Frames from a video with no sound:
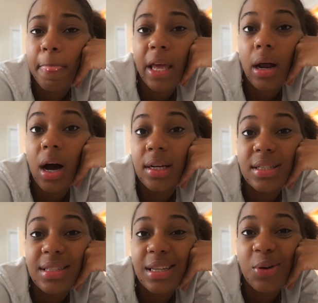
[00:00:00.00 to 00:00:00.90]
And
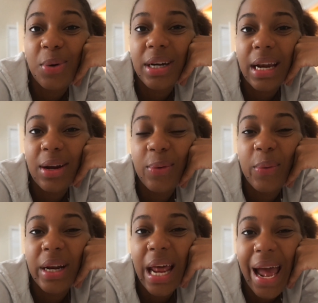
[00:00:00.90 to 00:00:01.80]
honestly, one
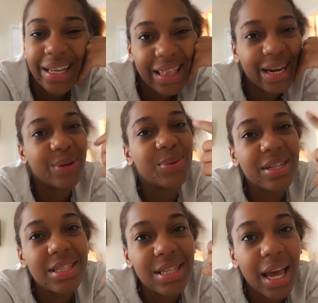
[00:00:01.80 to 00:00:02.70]
hack that I
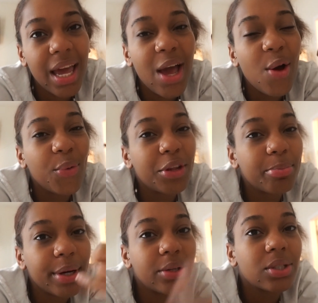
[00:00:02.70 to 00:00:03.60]
would say
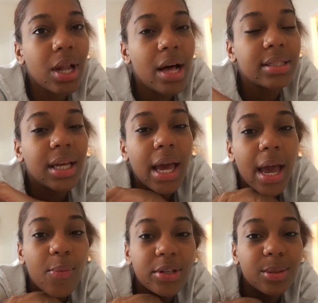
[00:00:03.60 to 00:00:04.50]
with Plato's Closet
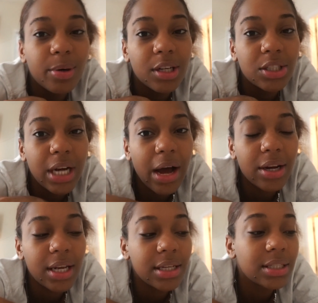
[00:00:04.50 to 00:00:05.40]
and Once Upon a
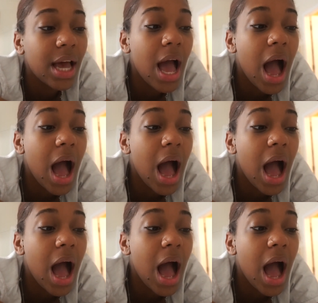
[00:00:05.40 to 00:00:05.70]
Child is